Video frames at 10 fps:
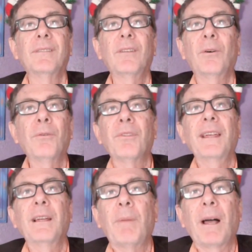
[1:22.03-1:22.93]
The whole
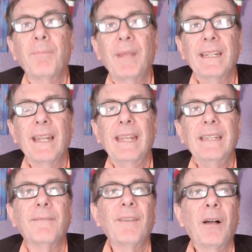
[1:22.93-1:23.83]
thing about being a
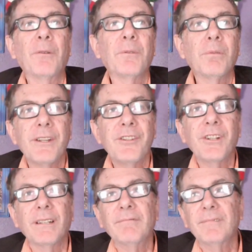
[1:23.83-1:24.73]
devout
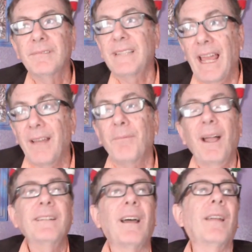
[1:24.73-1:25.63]
Christian, yeah,
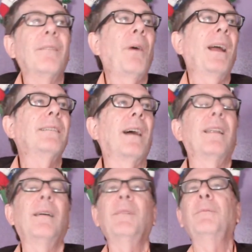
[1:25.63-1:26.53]
why not? Why
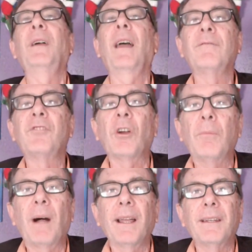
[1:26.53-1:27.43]
not? I mean, we have
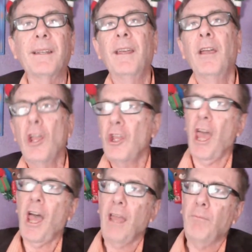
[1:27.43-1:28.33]
Joe Biden.
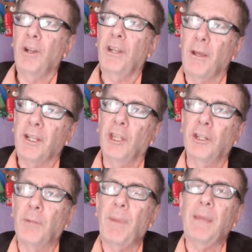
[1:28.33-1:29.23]
Yeah, I want to
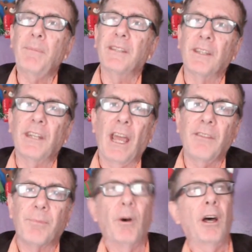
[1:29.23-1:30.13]
kill a baby in the
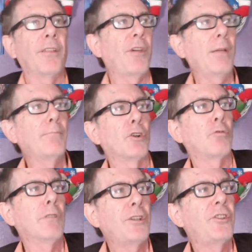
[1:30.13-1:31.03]
9th month. I'm a
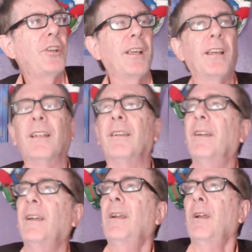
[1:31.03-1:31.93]

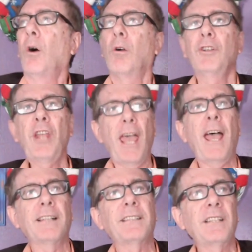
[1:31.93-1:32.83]
Christian. Or
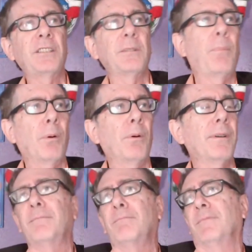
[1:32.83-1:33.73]
yes, I
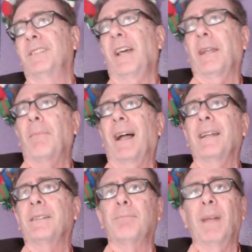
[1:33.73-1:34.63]
support
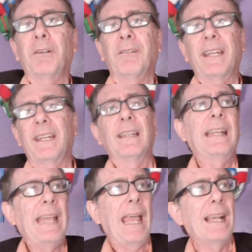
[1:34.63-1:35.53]
sodomites marrying.
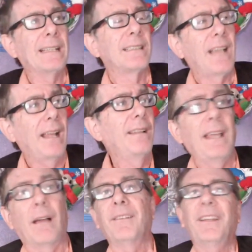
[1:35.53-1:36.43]
Yes,
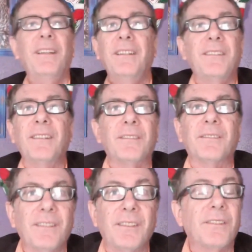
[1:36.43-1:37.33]
yeah, it's
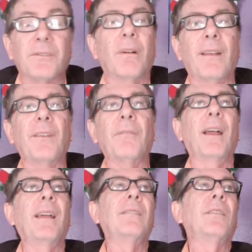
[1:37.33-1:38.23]
just crazy,
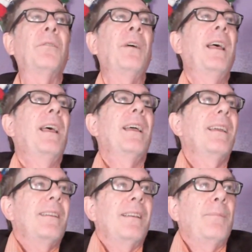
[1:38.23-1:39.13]
right? So
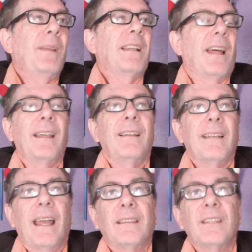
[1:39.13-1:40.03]
it'd be like
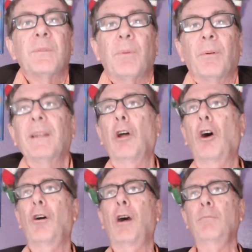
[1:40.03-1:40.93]
at this point,
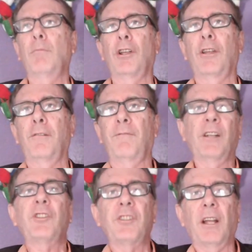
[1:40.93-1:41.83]
oh, I'm a
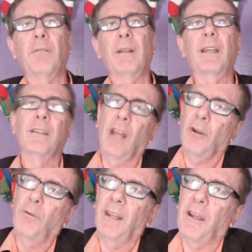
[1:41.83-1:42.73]
vegetarian.
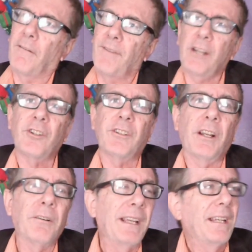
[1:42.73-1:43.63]
Not only a
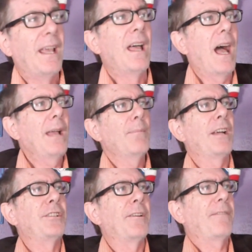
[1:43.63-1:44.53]
vegetarian, I'm
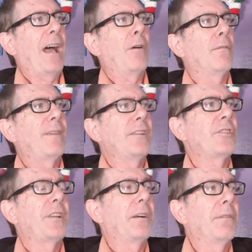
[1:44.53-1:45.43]
a devout
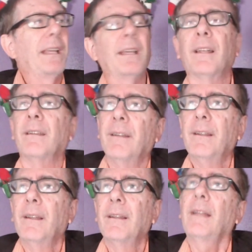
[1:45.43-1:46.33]
vegetarian.
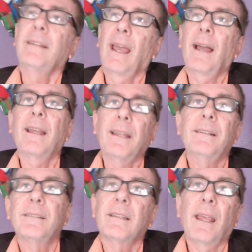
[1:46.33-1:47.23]
And yeah, I
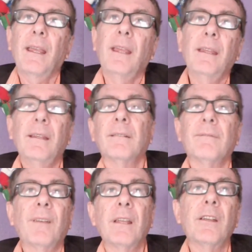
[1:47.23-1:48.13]
eat steak and
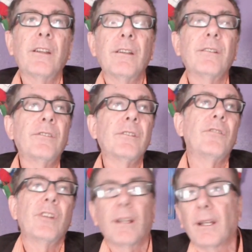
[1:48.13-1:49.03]
fish and
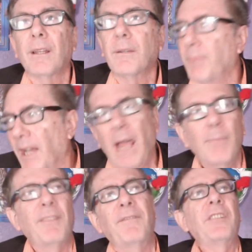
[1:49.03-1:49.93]
chicken, but
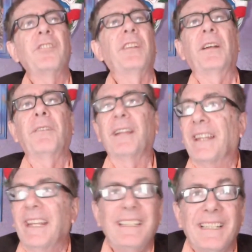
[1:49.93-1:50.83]
I'm a
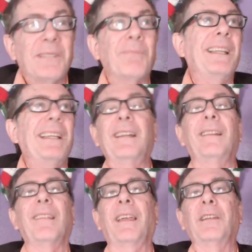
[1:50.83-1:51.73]
vegetarian. It doesn't mean
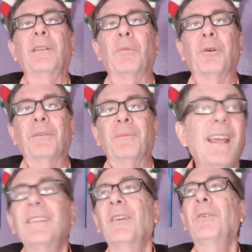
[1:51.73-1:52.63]
anything anymore.
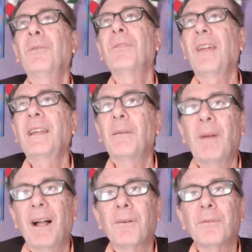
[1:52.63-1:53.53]
And the whole thing
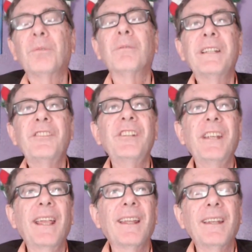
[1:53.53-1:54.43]
about
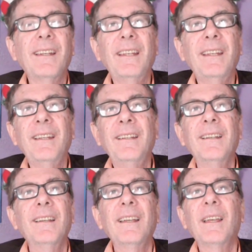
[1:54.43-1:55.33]
Christianity
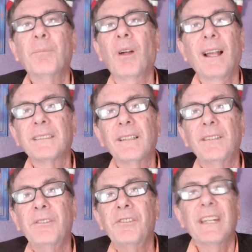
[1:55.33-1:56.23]
and
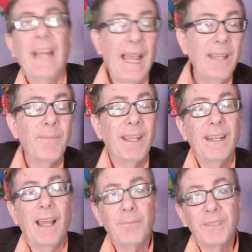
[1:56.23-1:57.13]
prostitution, I
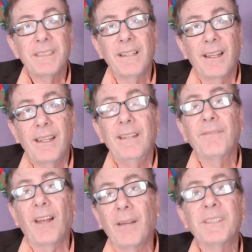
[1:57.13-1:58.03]
admit I was
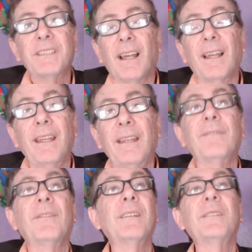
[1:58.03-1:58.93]
naive.
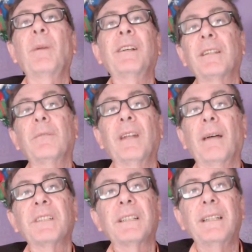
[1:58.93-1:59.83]
Especially when
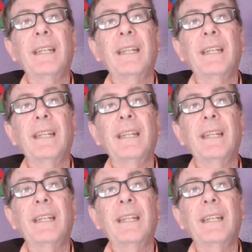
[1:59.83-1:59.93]
I was a